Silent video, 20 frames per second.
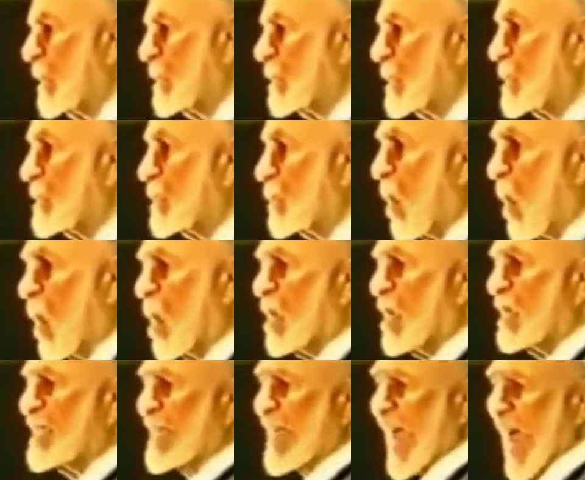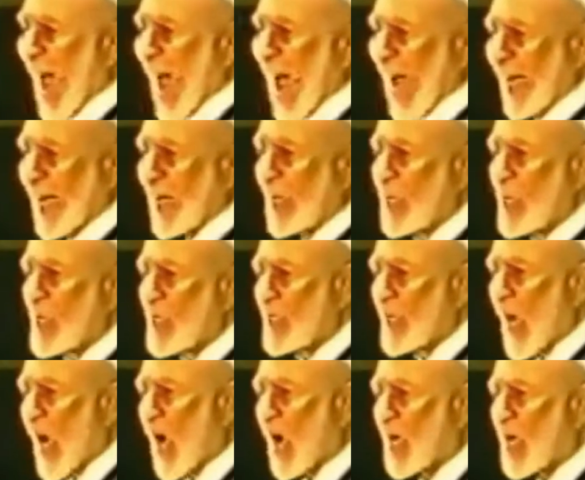Says, call, say,
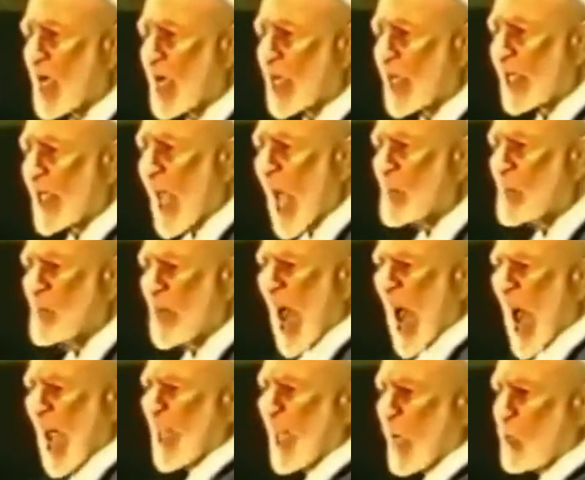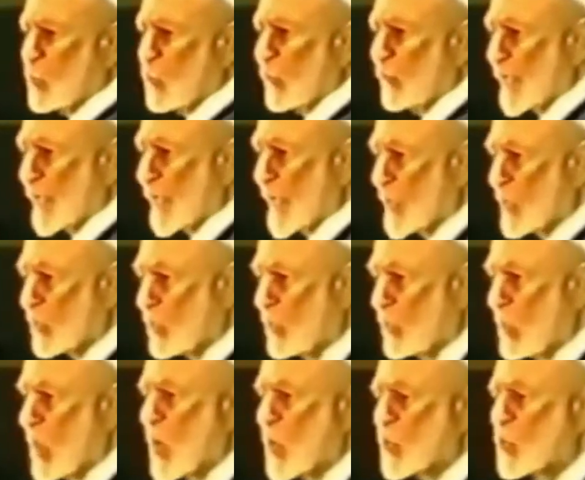Ya Ahl al-Kitab, La taghlu fi dinikum.